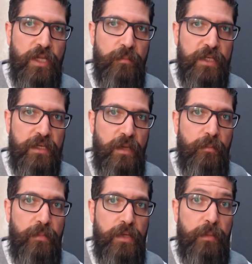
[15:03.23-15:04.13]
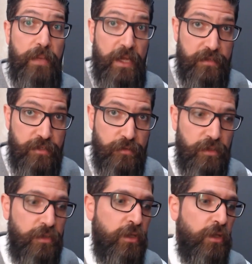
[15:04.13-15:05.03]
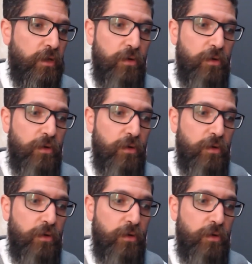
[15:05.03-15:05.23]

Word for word: you can become a patron,